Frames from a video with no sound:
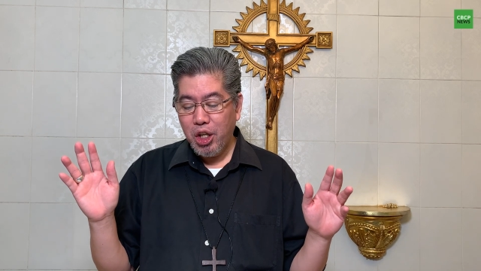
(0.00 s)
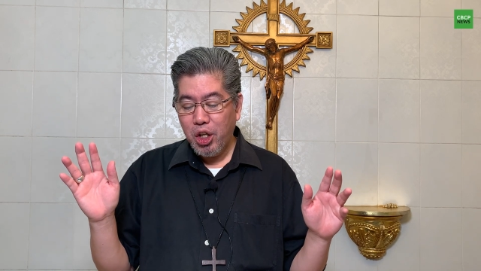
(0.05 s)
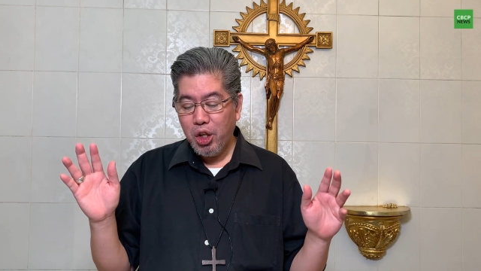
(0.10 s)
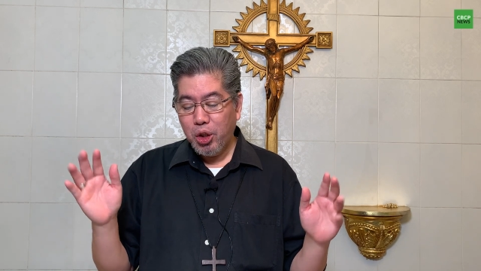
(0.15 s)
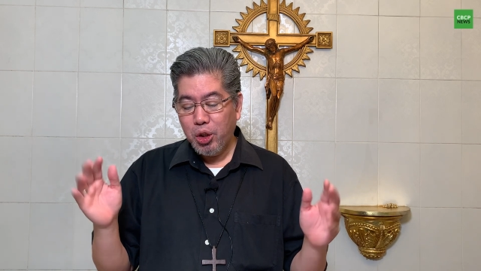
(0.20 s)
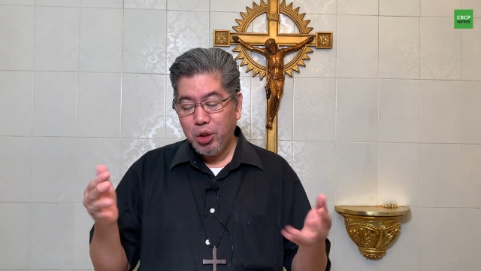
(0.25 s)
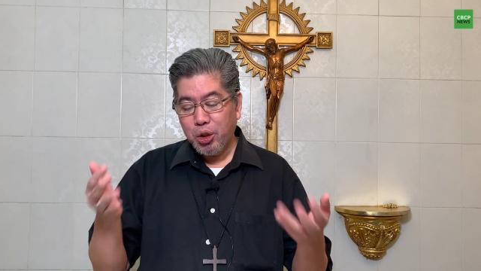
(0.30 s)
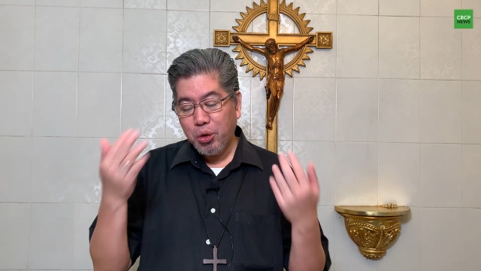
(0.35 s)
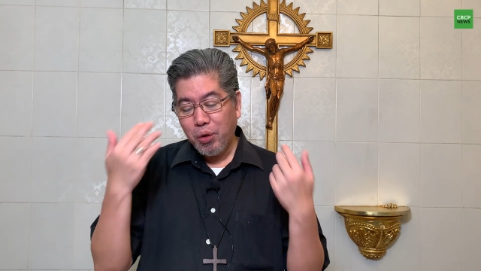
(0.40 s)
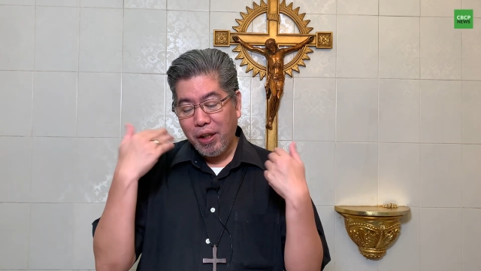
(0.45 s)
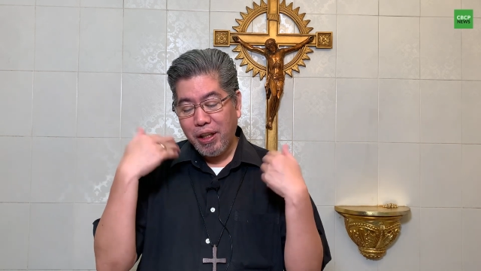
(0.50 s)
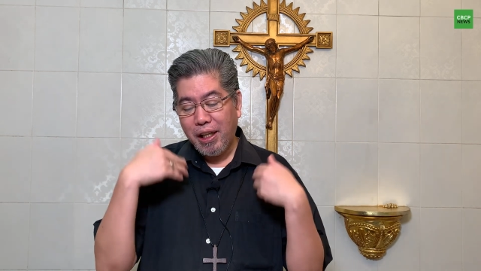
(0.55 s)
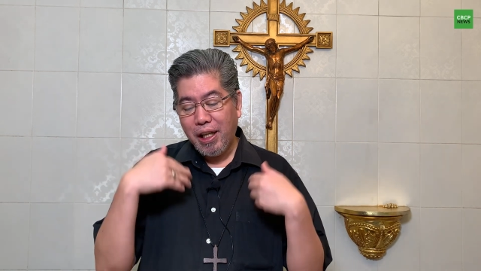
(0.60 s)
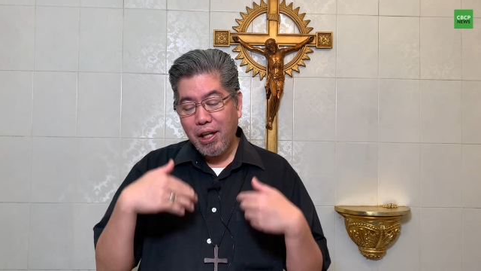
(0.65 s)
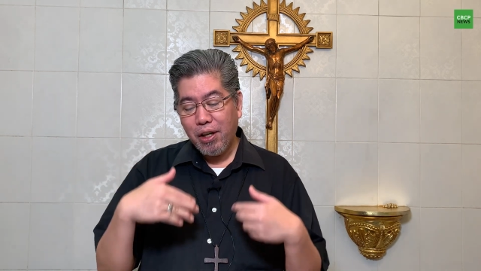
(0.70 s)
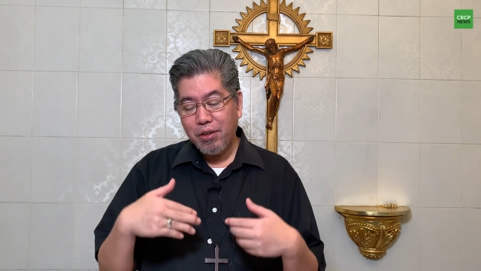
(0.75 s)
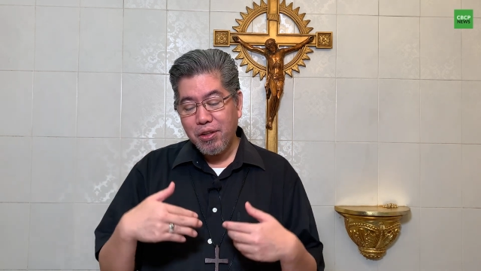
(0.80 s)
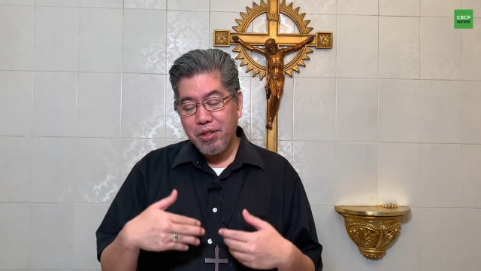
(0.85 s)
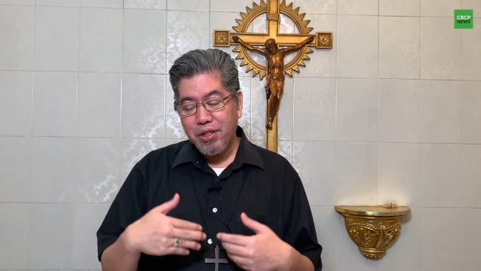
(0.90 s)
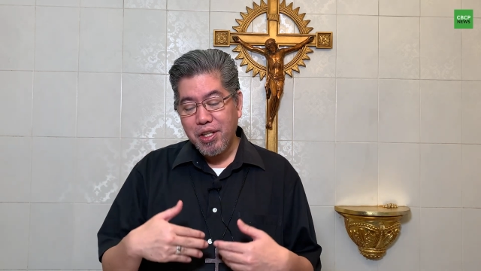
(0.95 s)
or to
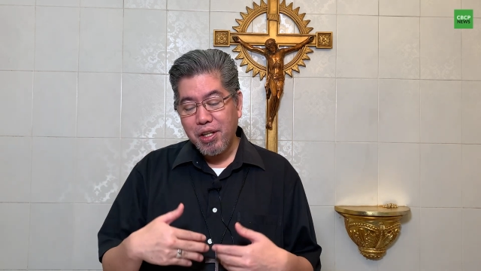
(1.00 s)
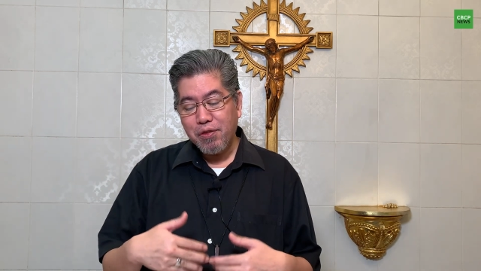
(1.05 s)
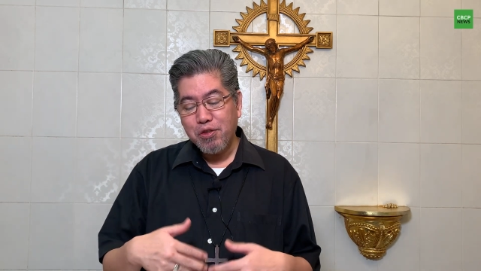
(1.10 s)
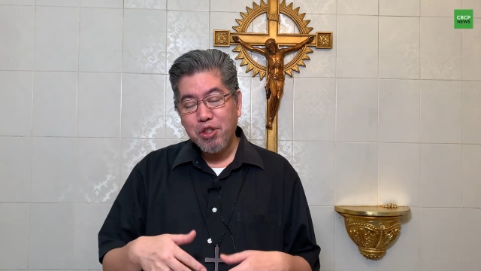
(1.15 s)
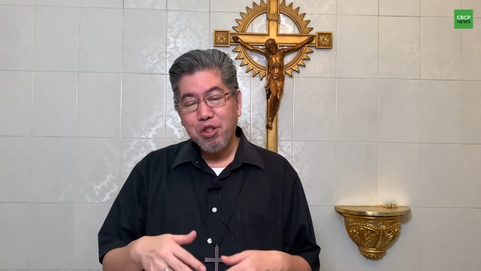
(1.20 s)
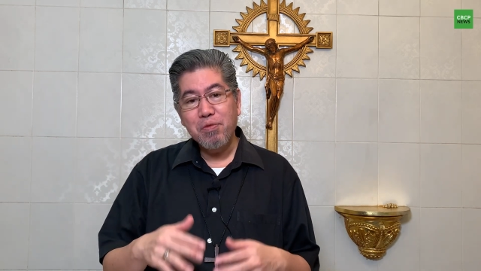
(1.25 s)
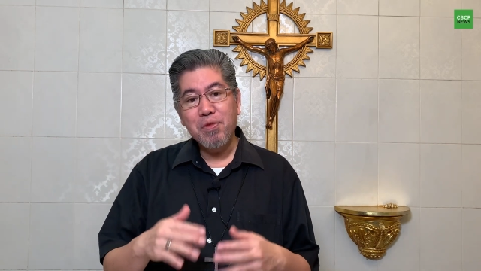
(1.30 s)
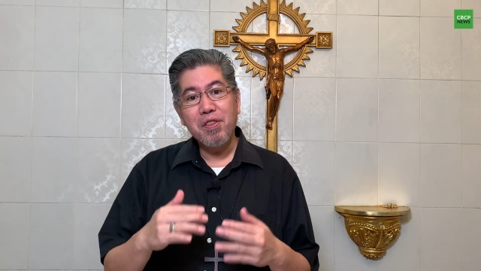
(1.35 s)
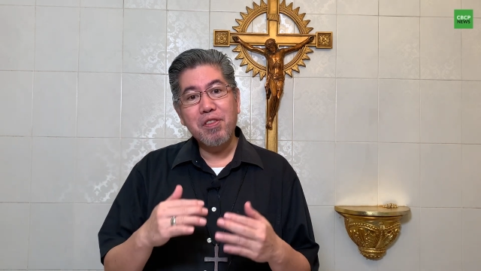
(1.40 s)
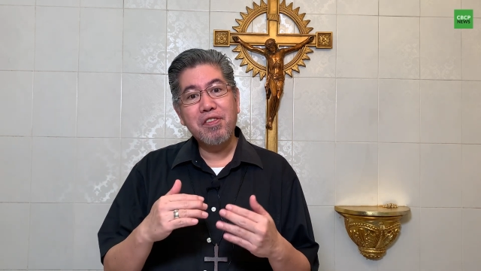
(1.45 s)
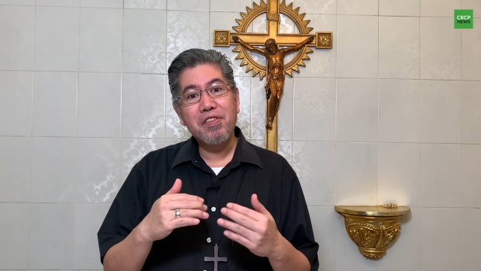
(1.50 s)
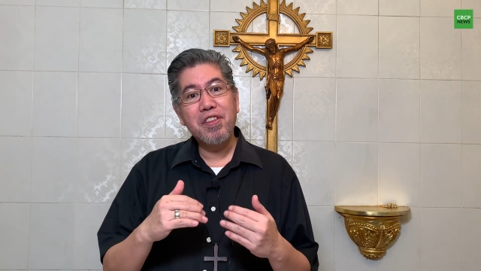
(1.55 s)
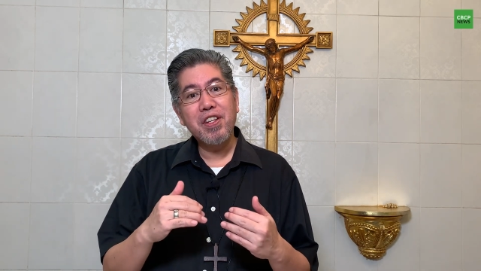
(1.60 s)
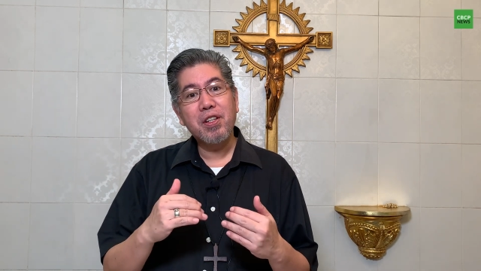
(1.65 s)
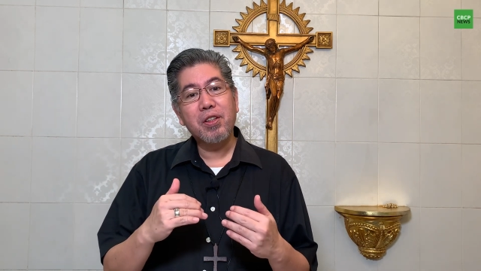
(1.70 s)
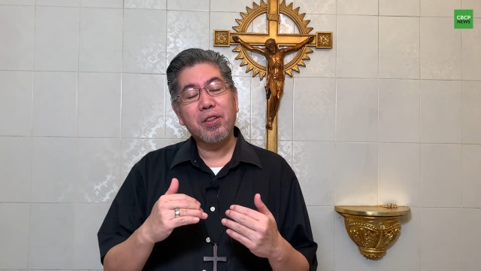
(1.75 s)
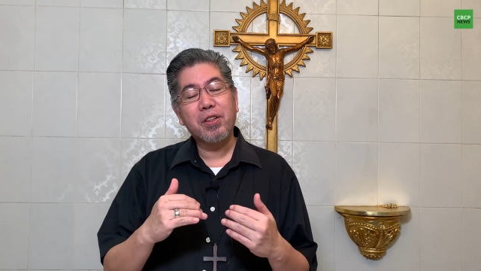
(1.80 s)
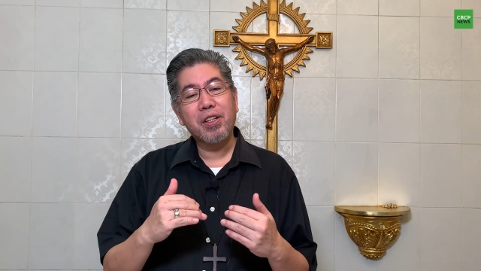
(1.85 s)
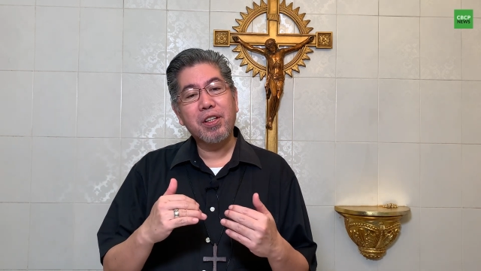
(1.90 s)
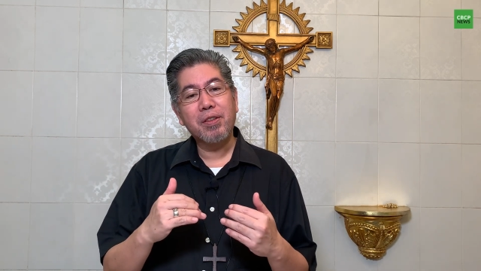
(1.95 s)
allow ourselves to be
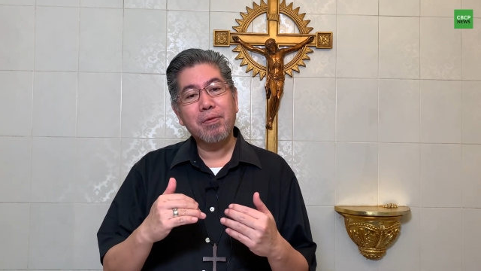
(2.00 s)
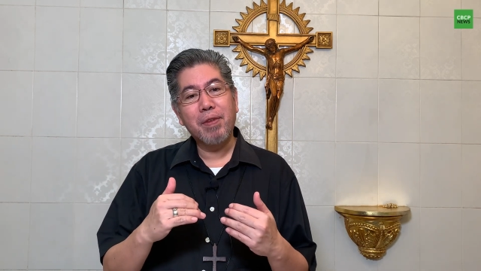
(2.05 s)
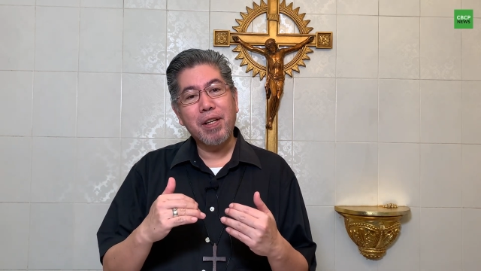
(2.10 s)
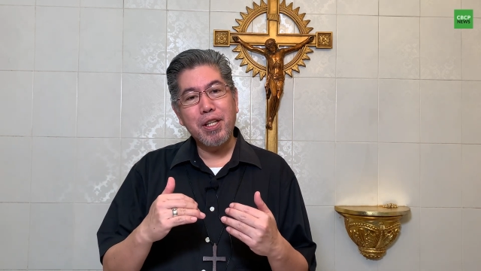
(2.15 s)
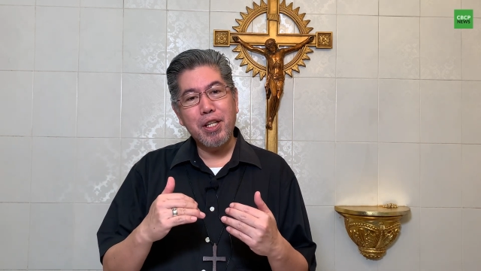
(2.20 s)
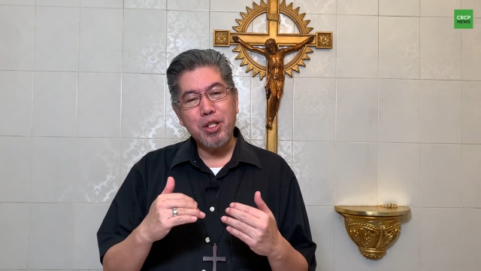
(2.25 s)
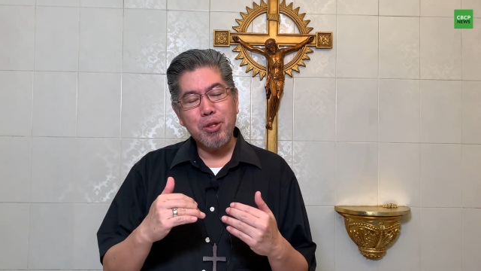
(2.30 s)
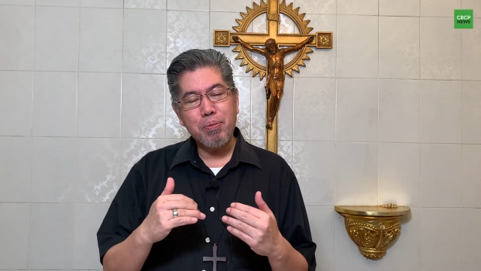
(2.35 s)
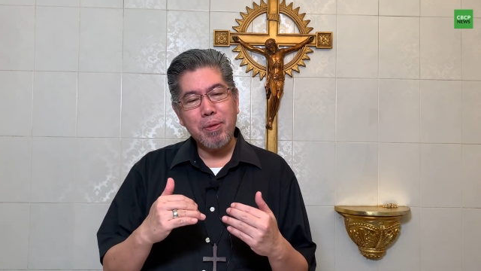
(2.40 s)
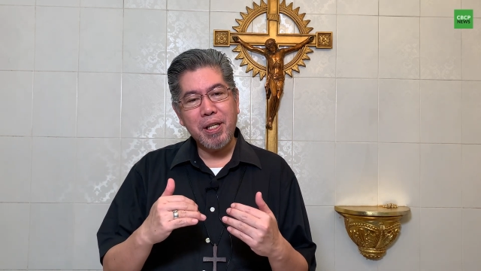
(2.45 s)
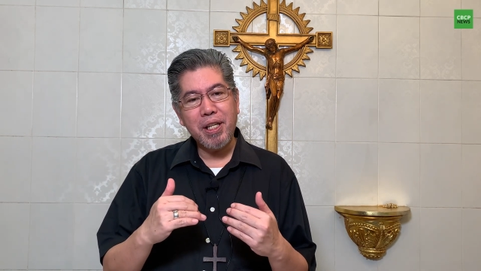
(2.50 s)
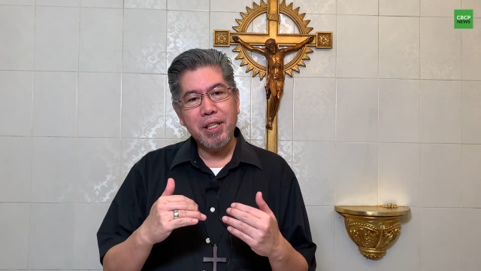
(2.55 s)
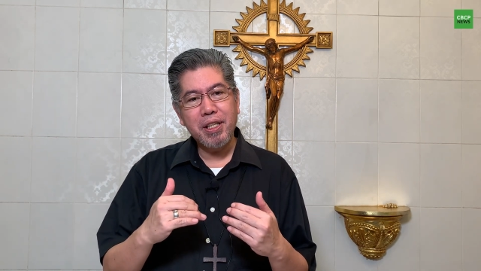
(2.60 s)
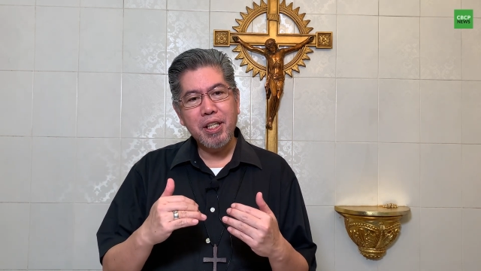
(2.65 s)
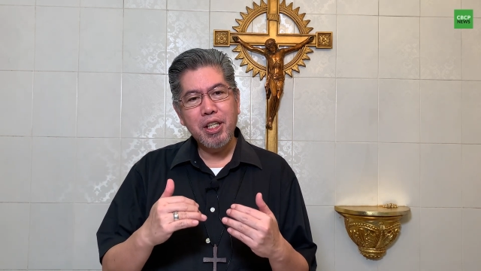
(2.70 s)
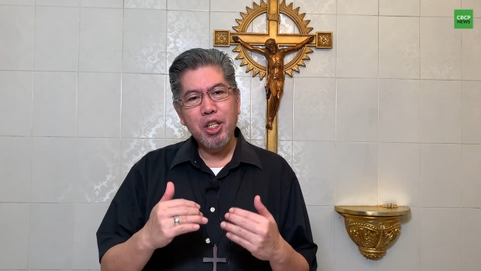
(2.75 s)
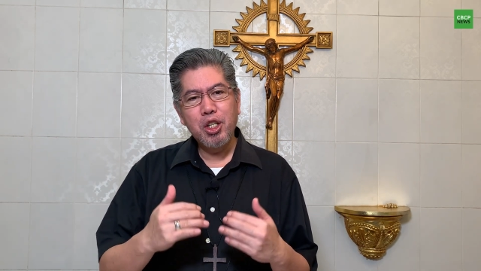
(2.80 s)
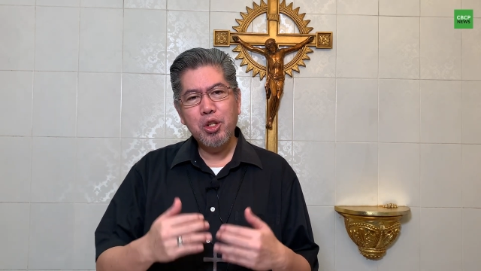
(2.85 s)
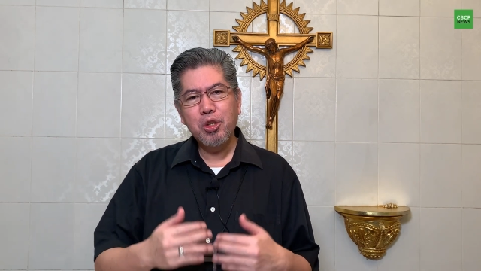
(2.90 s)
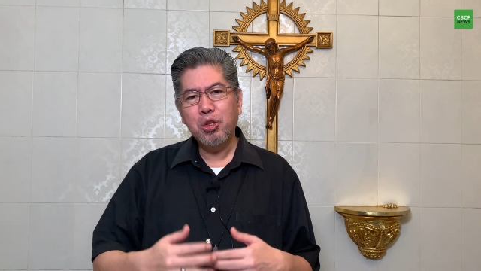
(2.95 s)
filled by the Spirit,
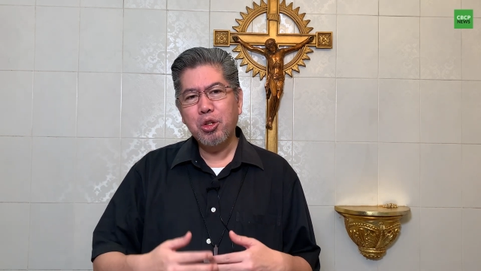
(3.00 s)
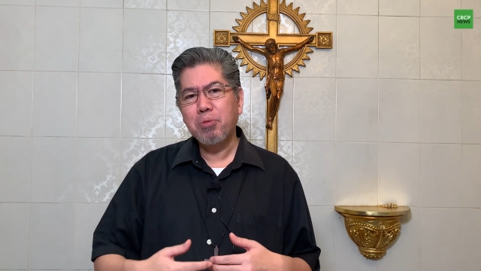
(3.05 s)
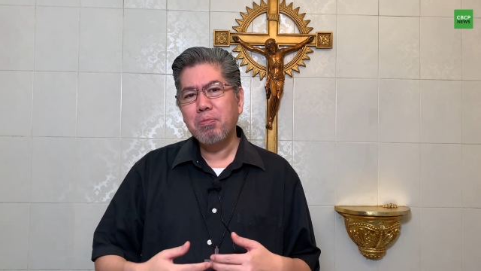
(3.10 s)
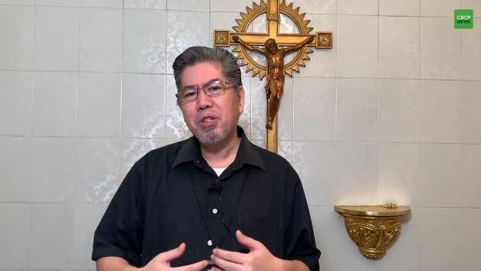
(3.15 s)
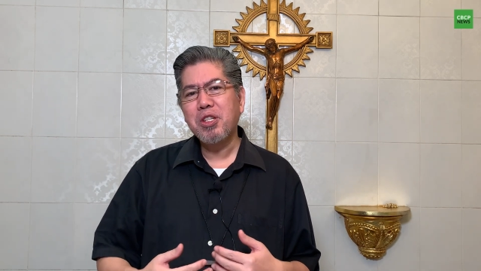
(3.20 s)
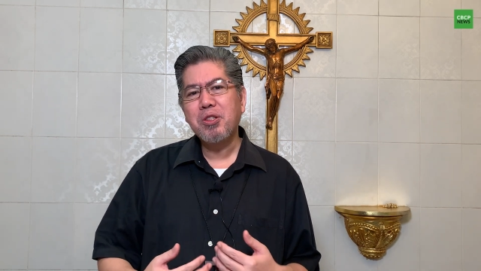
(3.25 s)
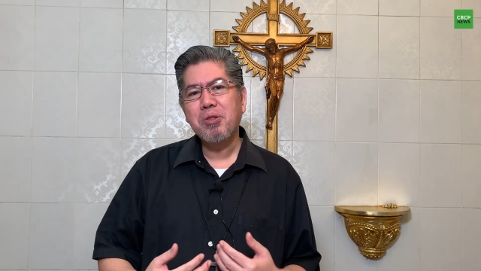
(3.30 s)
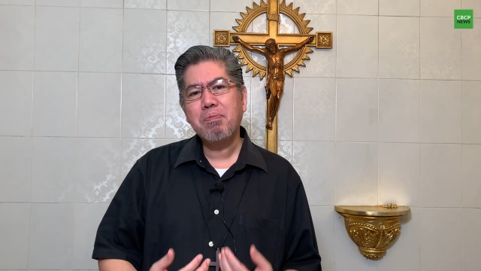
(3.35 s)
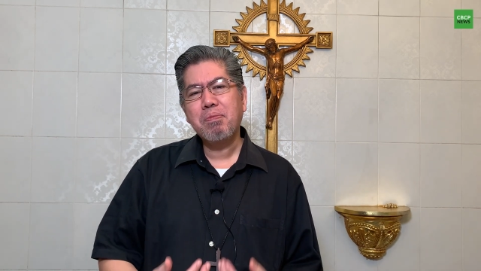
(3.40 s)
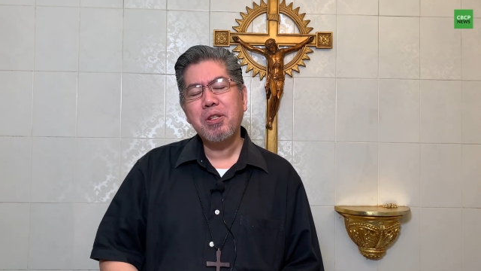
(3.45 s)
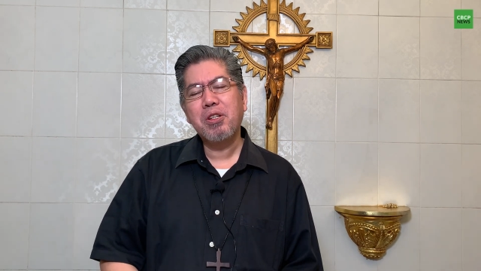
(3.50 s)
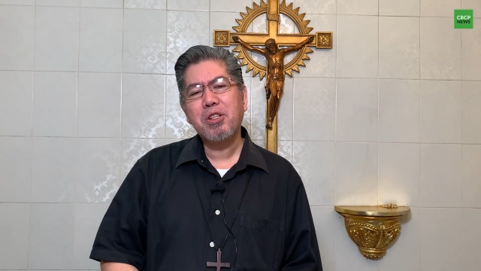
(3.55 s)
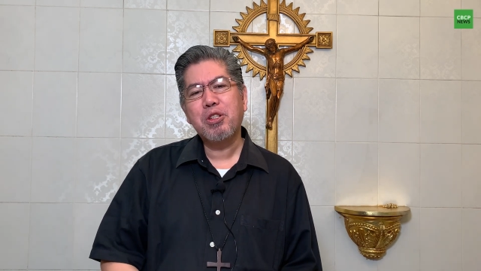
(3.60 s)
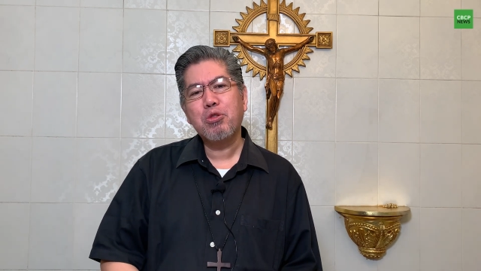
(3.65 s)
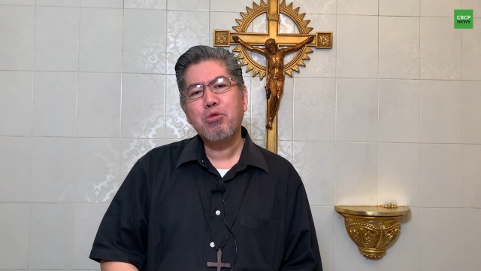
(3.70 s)
to be Spirit